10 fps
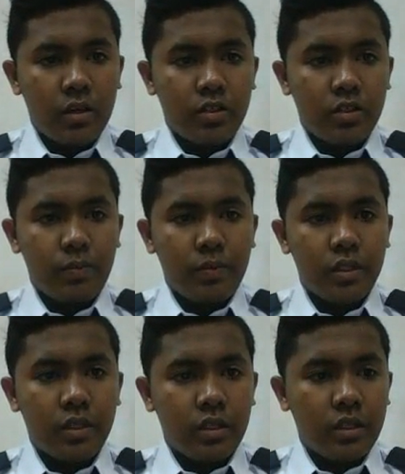
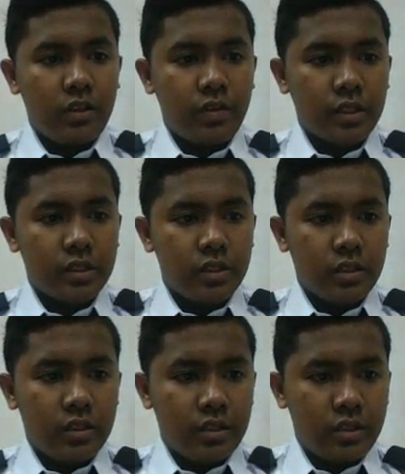Doppler effect:
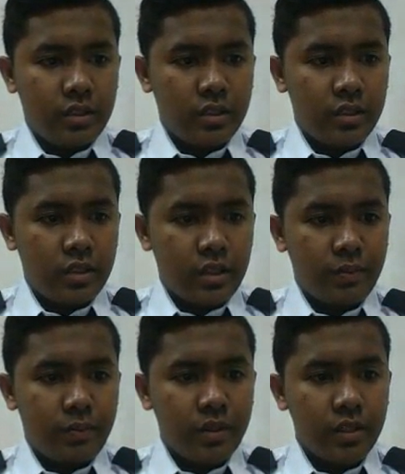the
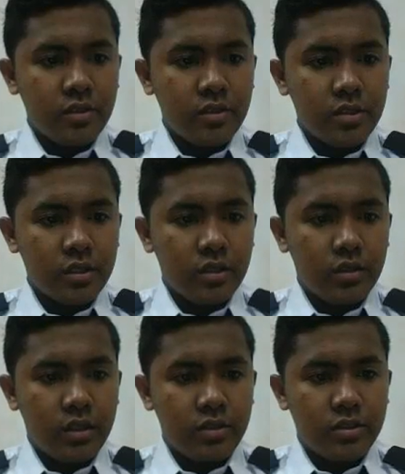apparent
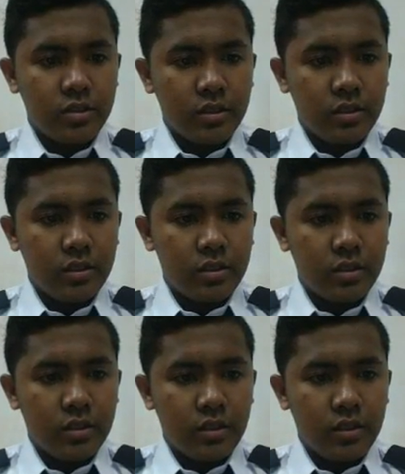rise
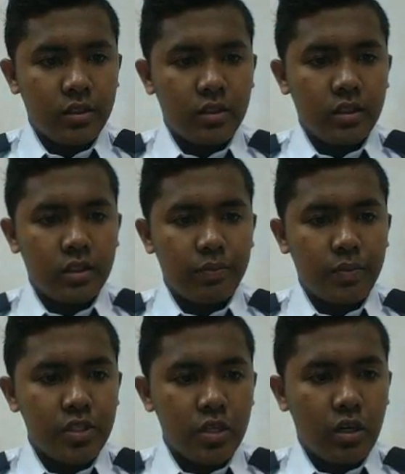in the
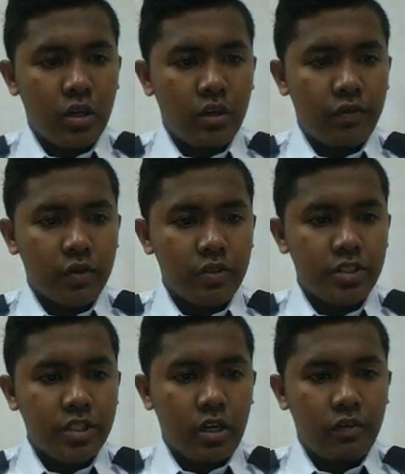pitch or
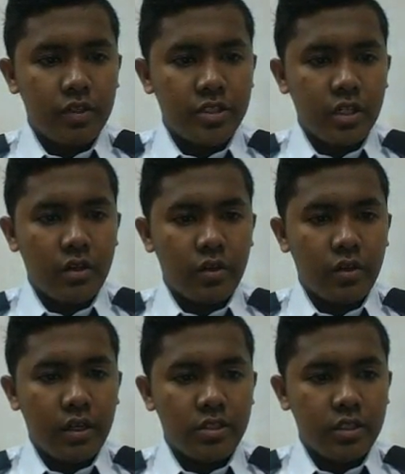frequency of a sound
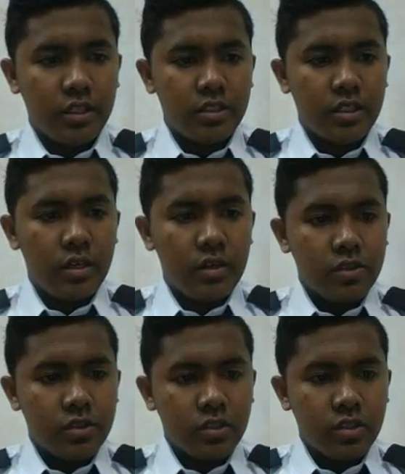as its
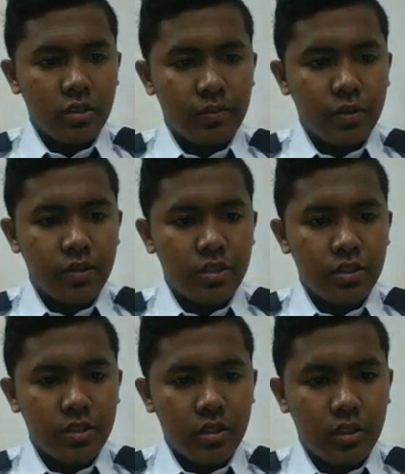source
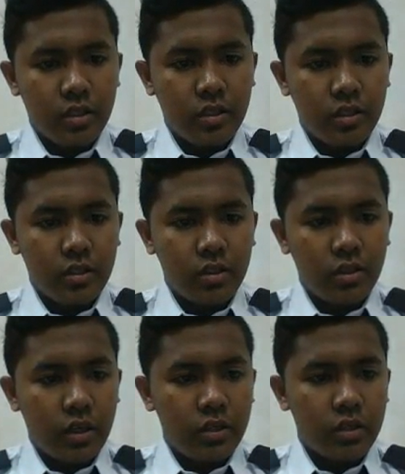approaches nearer
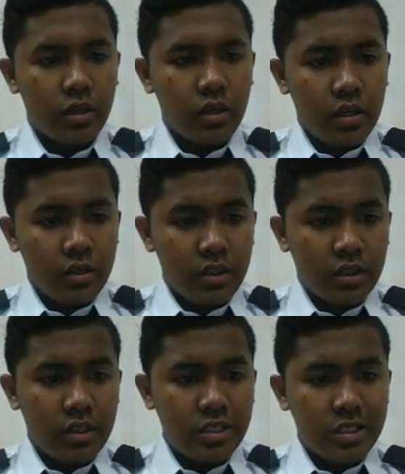and
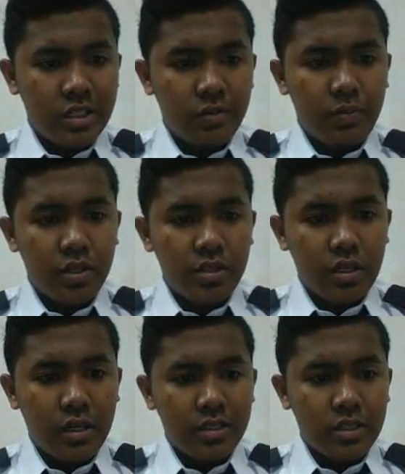decrease in pitch
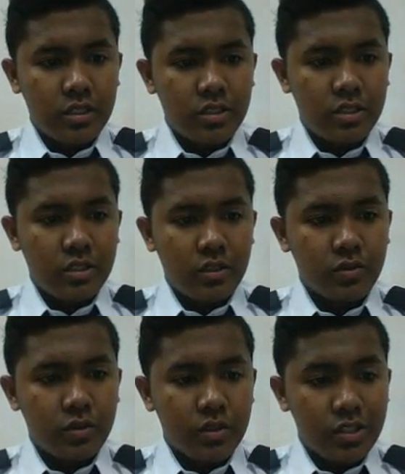as the
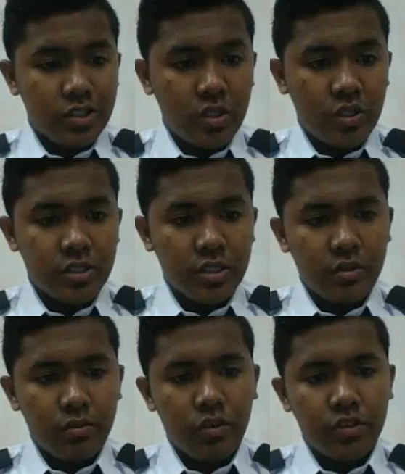source
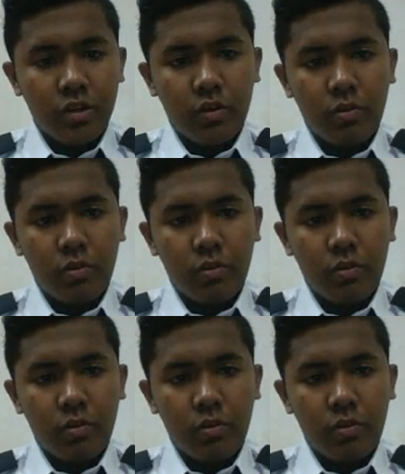moves